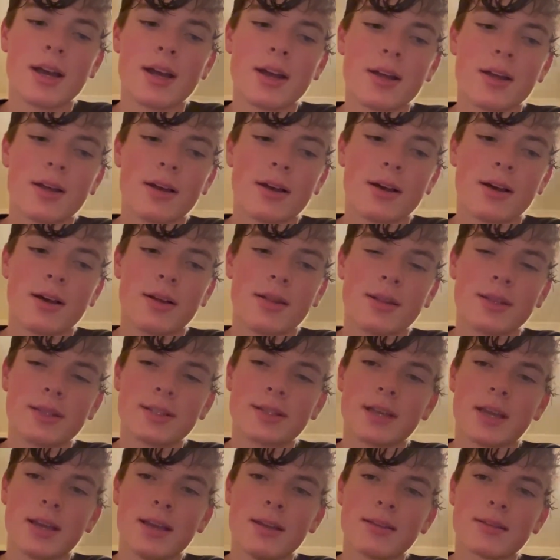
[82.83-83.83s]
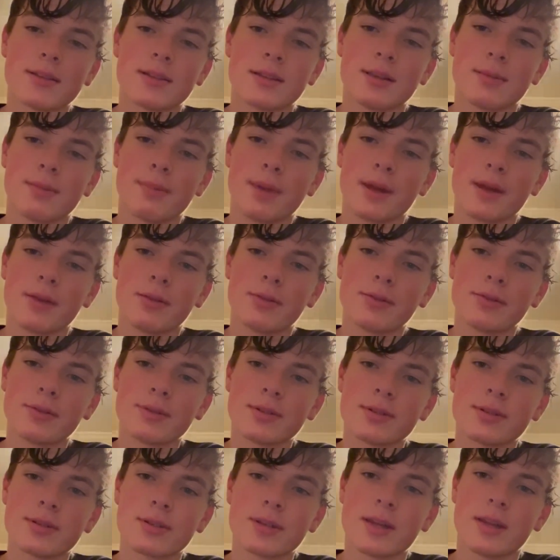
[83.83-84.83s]
the Saints and the
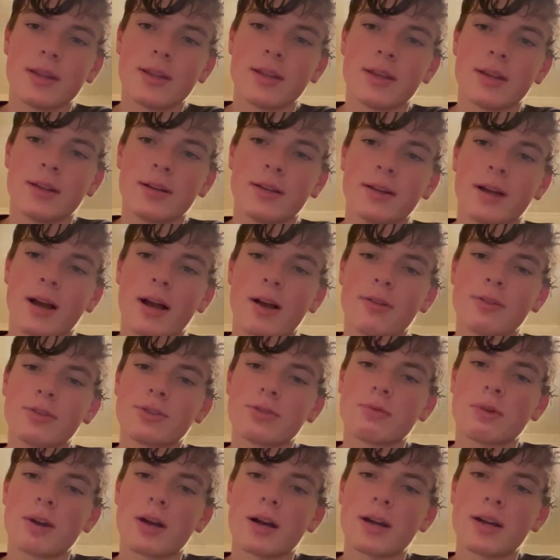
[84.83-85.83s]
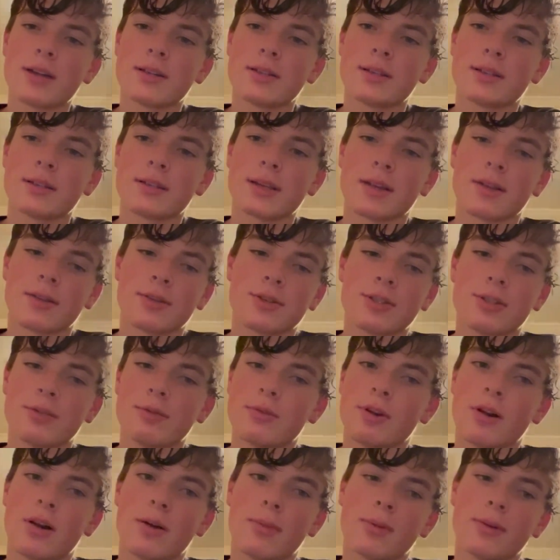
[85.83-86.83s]
Bengals, and then college-wise, it's LSU
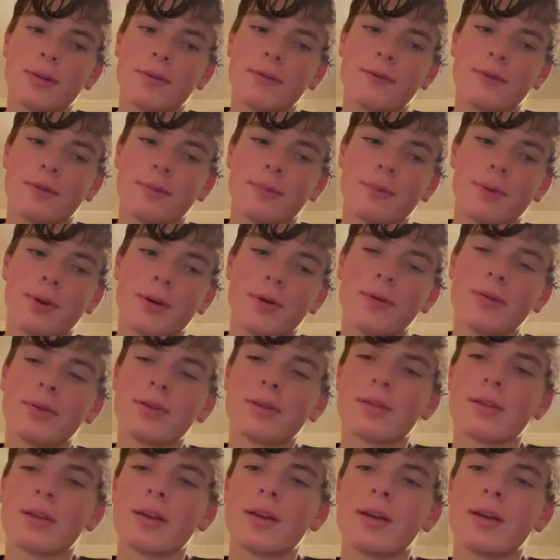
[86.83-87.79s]
and Auburn for both.